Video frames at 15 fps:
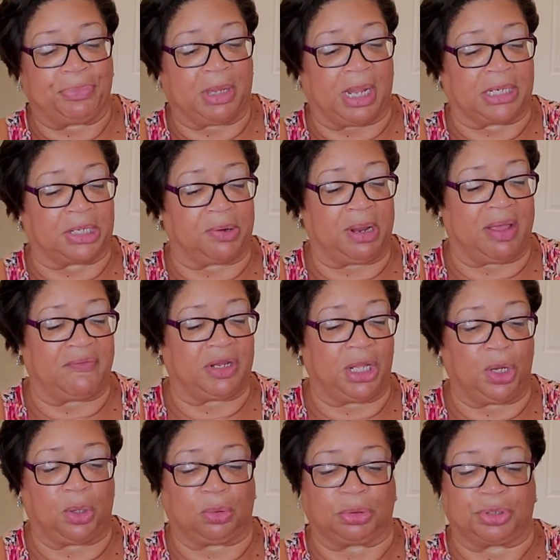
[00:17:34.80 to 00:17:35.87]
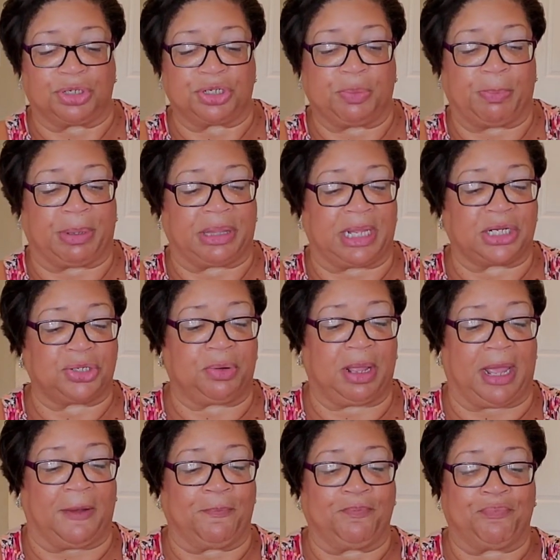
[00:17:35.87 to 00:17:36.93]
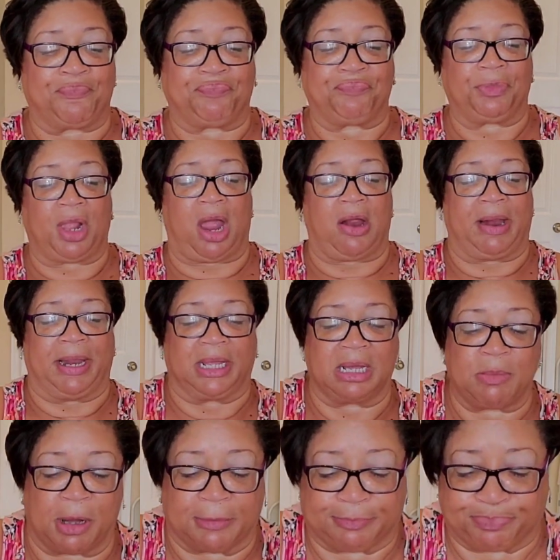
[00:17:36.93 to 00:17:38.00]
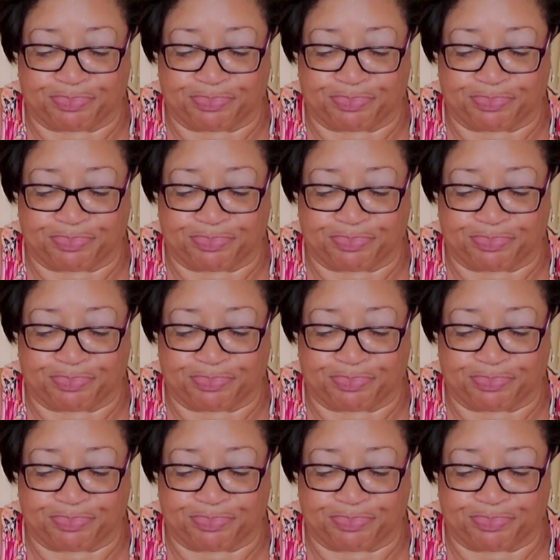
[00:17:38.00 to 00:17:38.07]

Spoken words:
I don't have any holders, but that's okay. All right, come on.